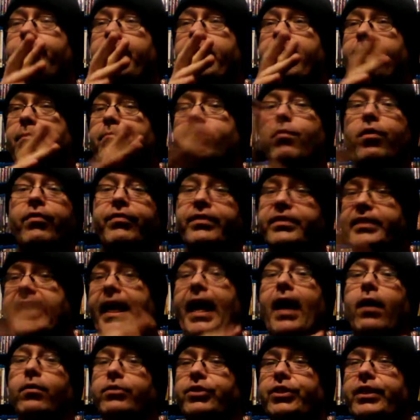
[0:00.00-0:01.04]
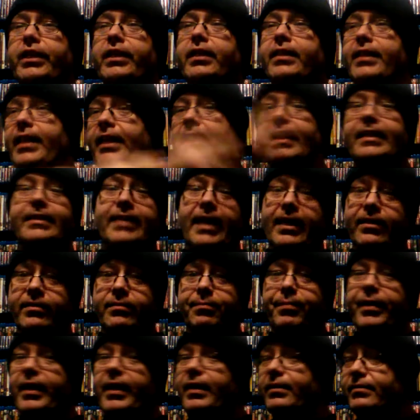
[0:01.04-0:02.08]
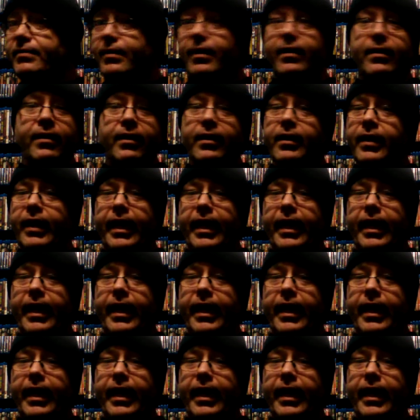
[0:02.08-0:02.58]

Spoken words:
him move his couch in, and then he takes the pizza